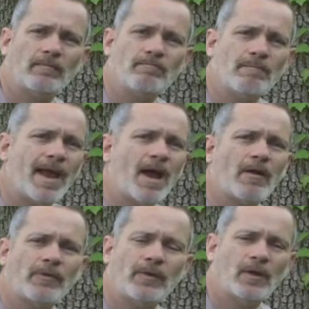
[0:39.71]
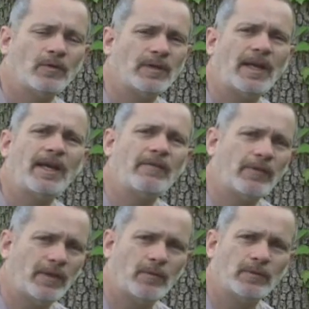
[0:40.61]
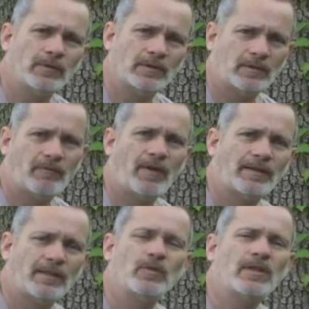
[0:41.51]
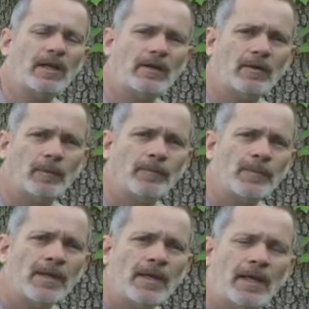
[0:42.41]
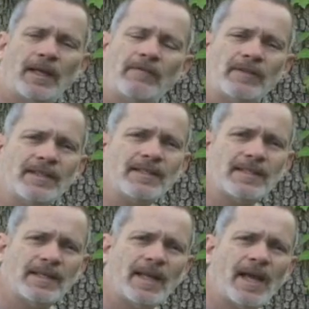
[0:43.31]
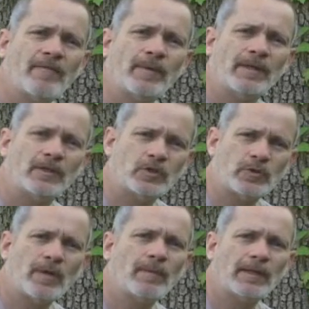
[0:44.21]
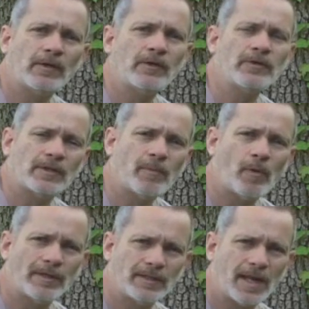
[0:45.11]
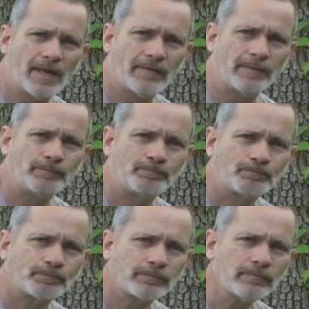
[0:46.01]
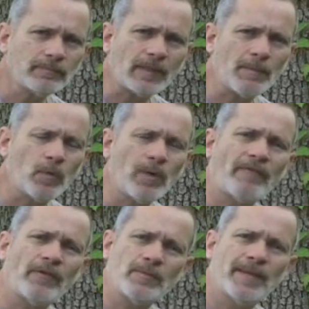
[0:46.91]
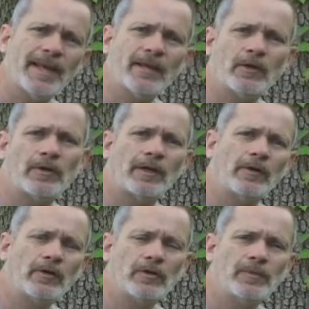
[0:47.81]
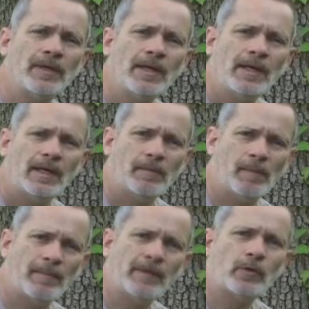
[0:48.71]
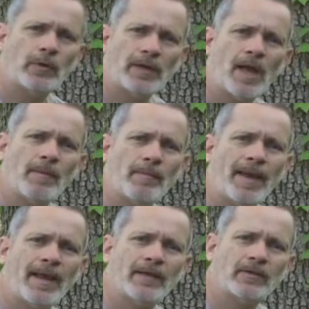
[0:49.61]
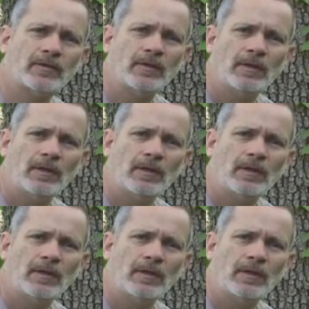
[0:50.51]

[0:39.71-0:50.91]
mouth, nose, everything was just affected. It was terrible. And ever since then, I've been extremely allergic to poison ivy. But when I first began learning herbs, and my mentor, Tommy Bass,